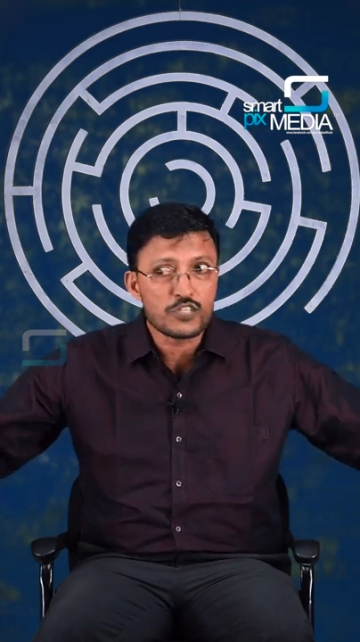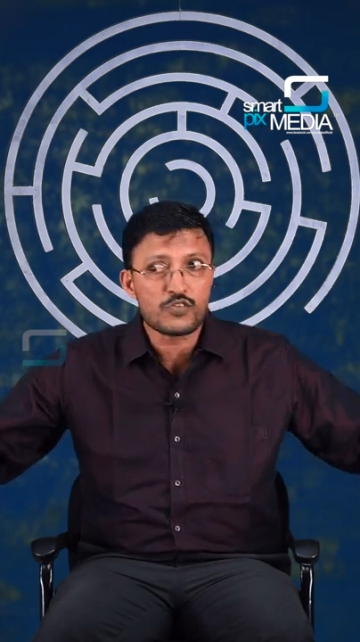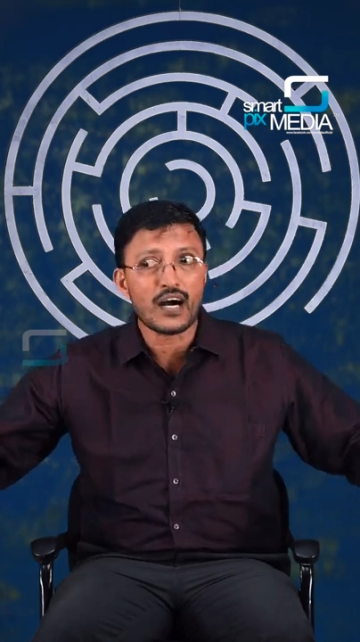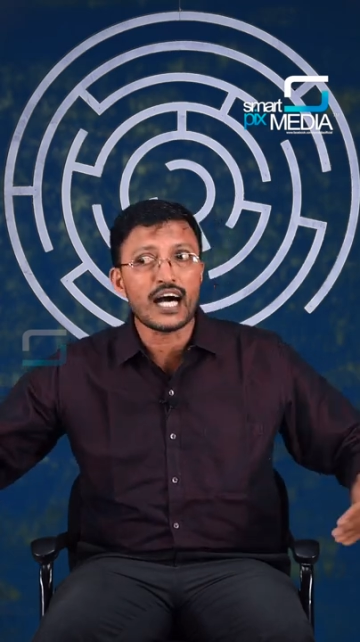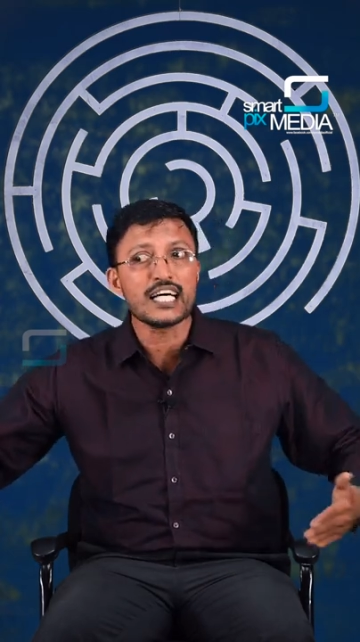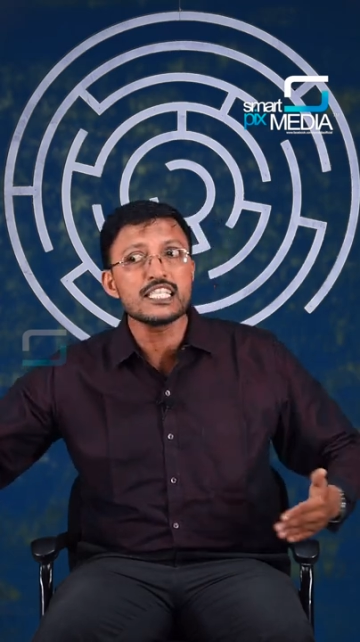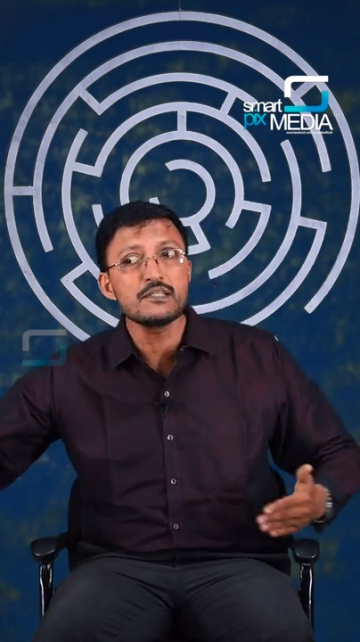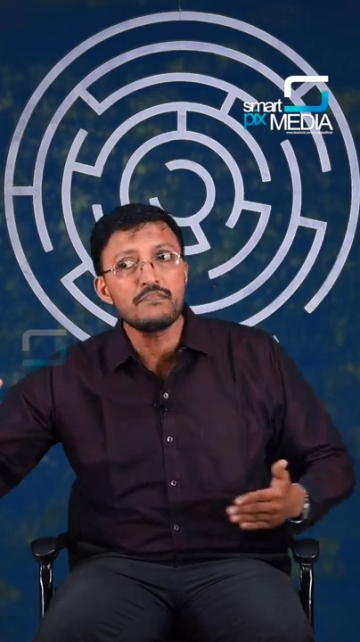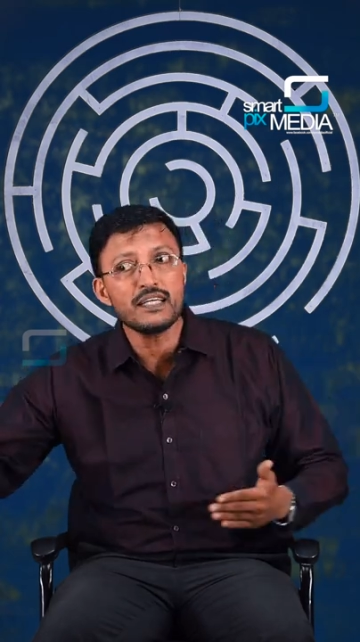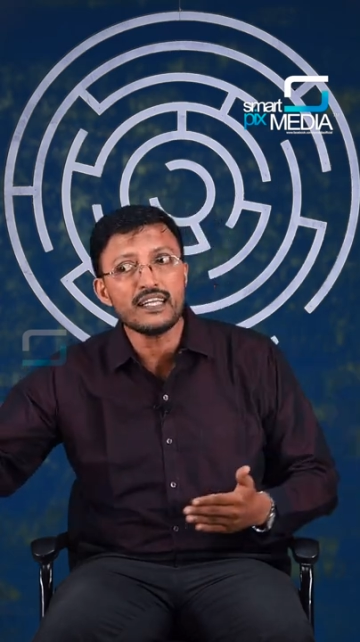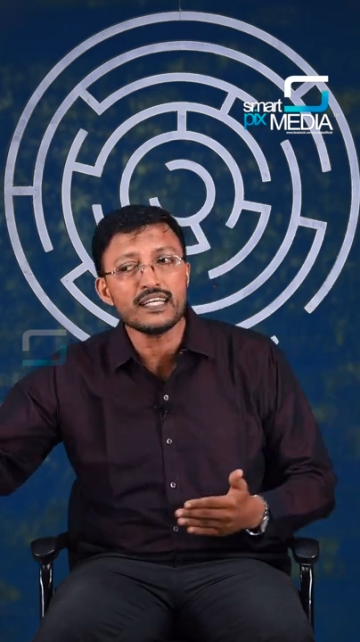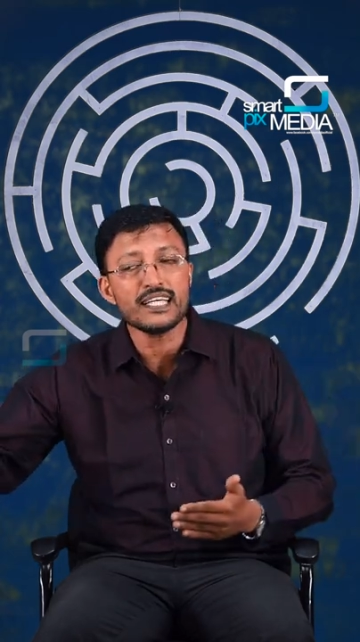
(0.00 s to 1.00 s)
So
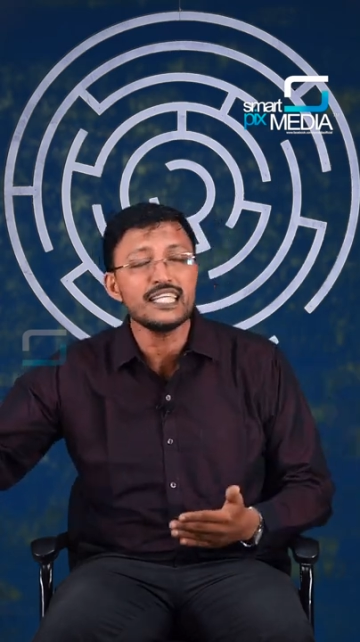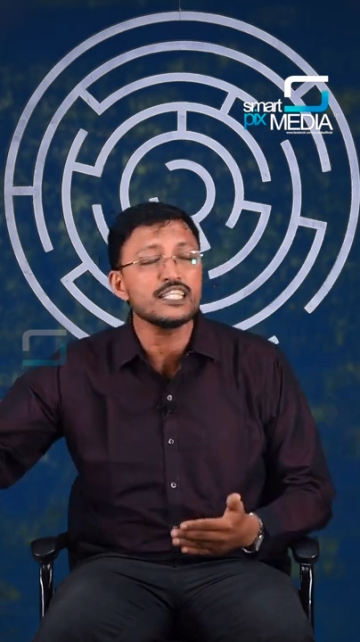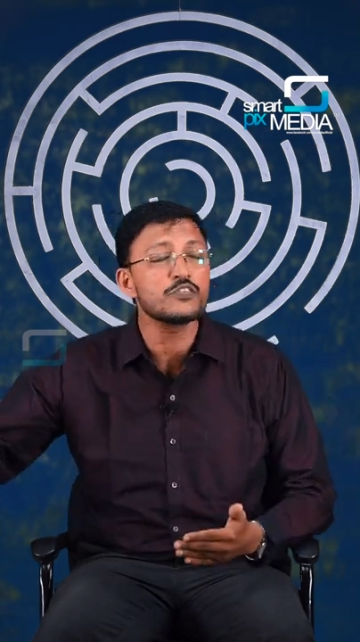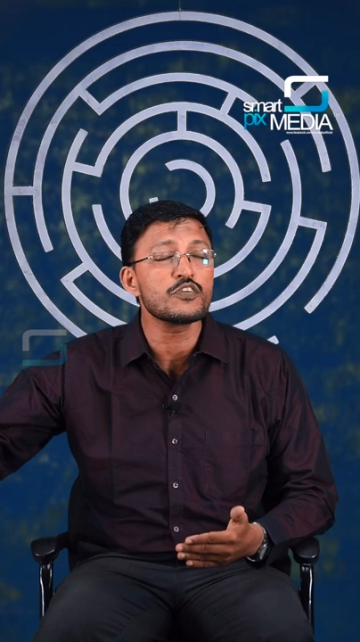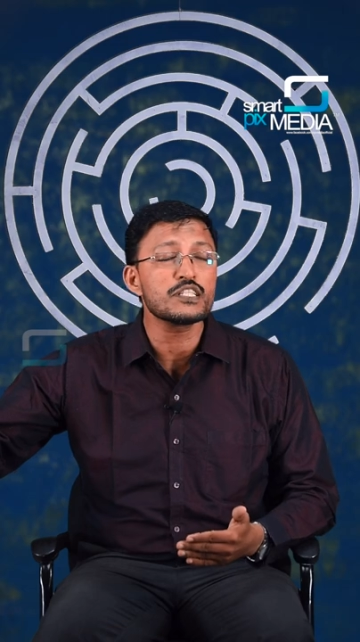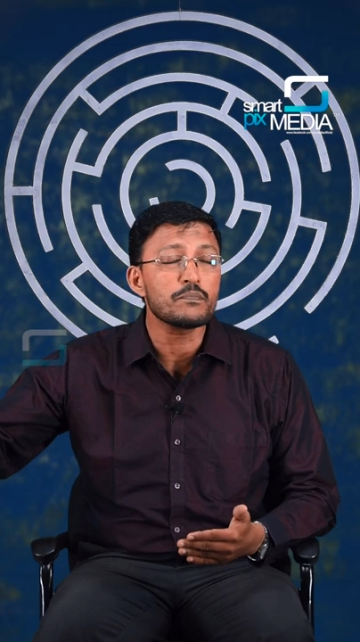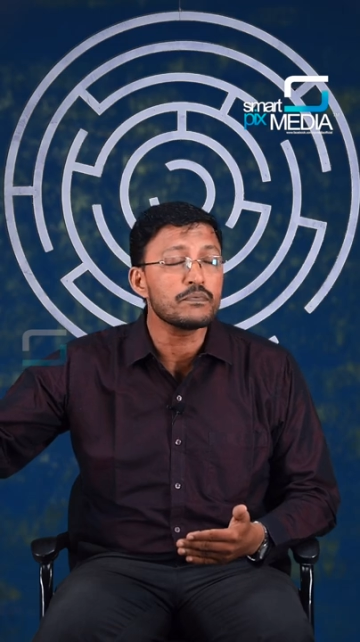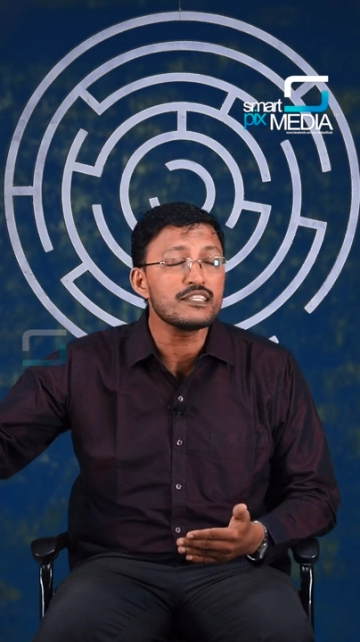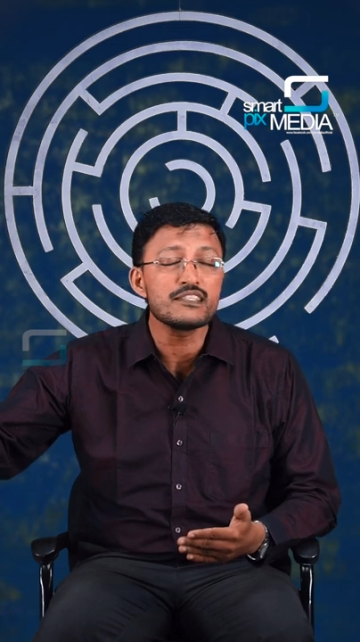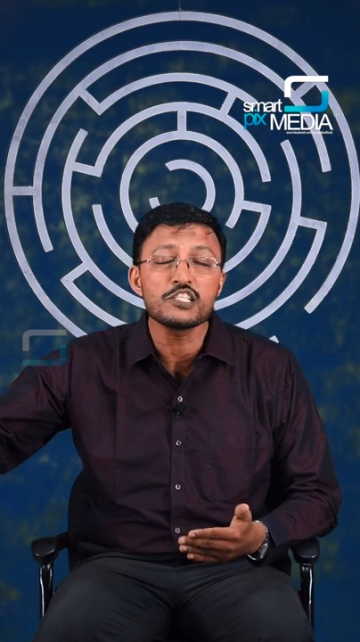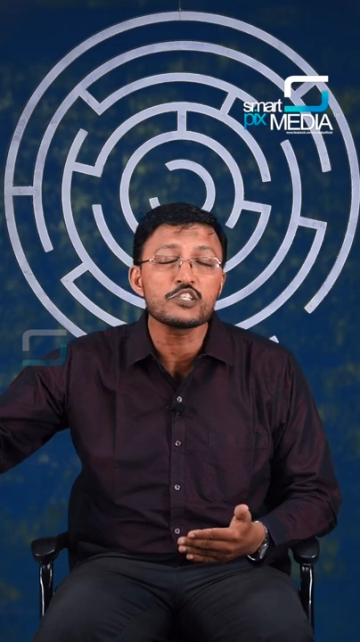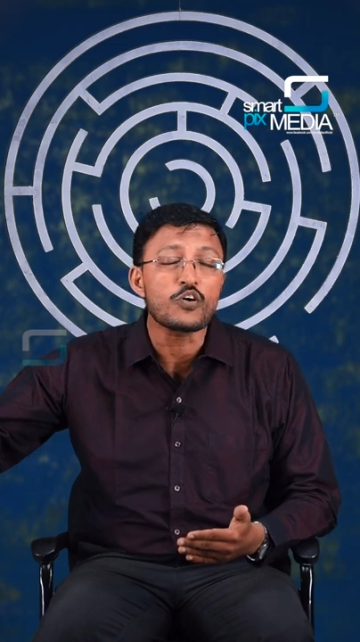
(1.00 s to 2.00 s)
husband is not the
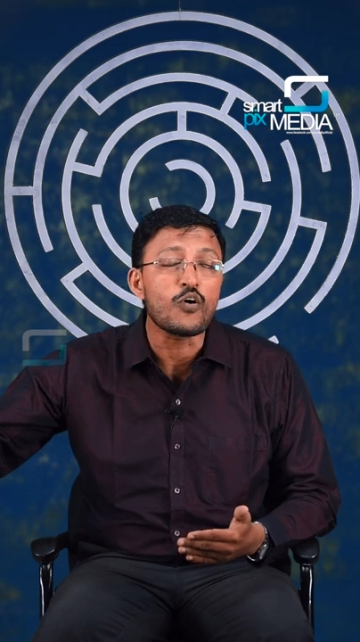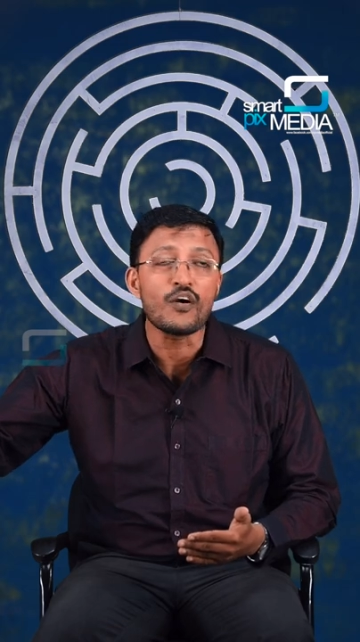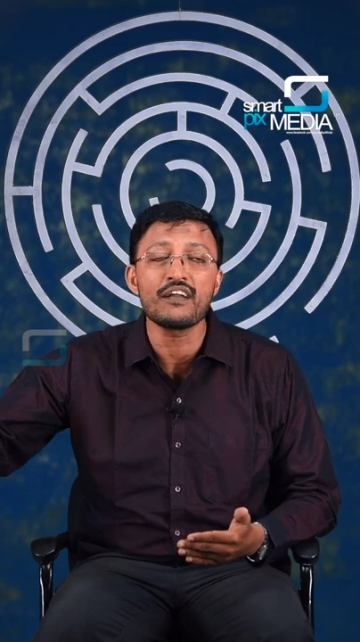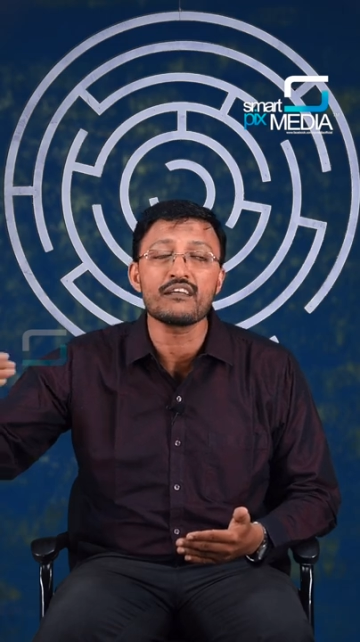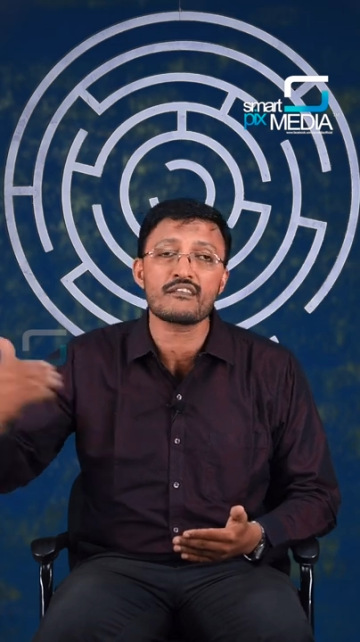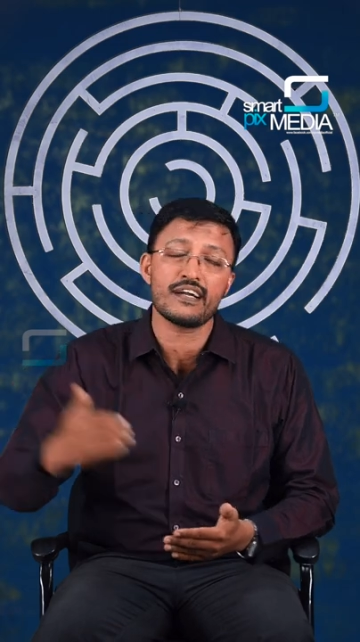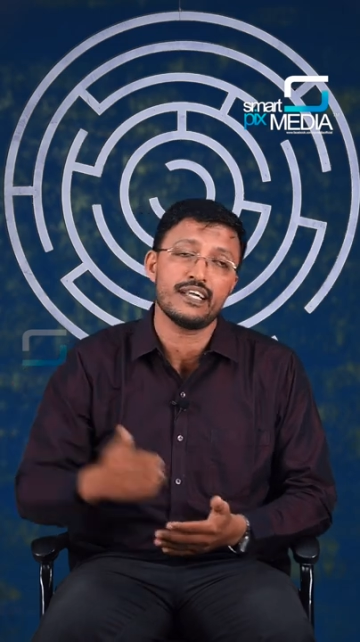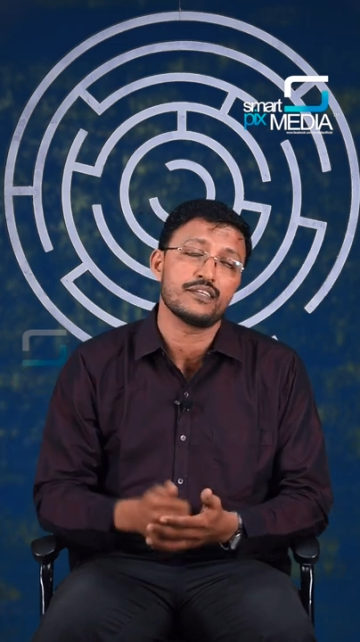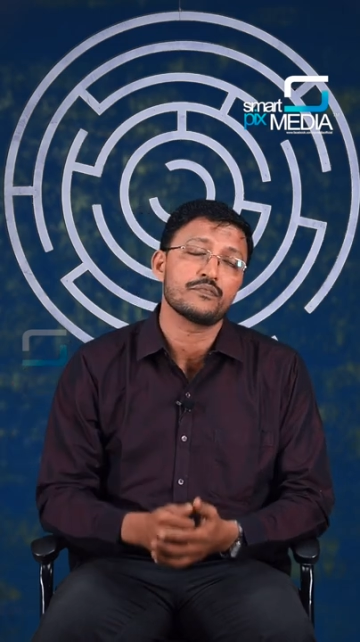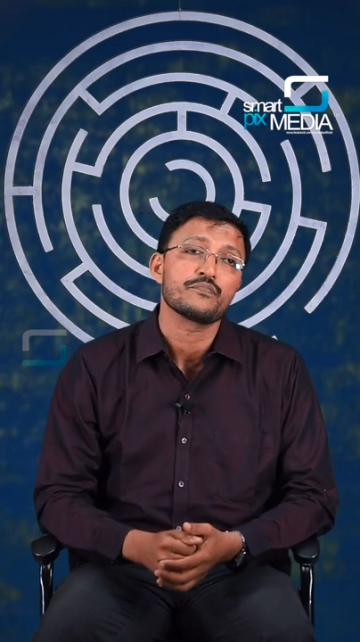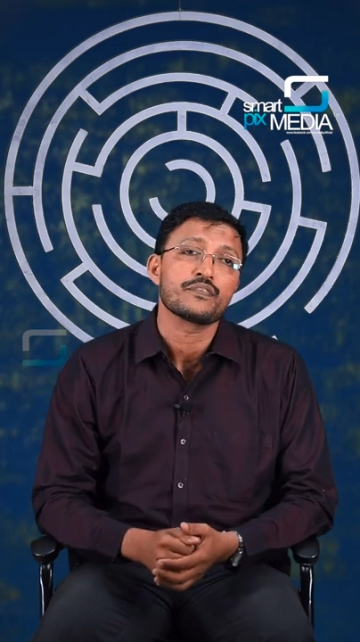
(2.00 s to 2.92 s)
person to order, right?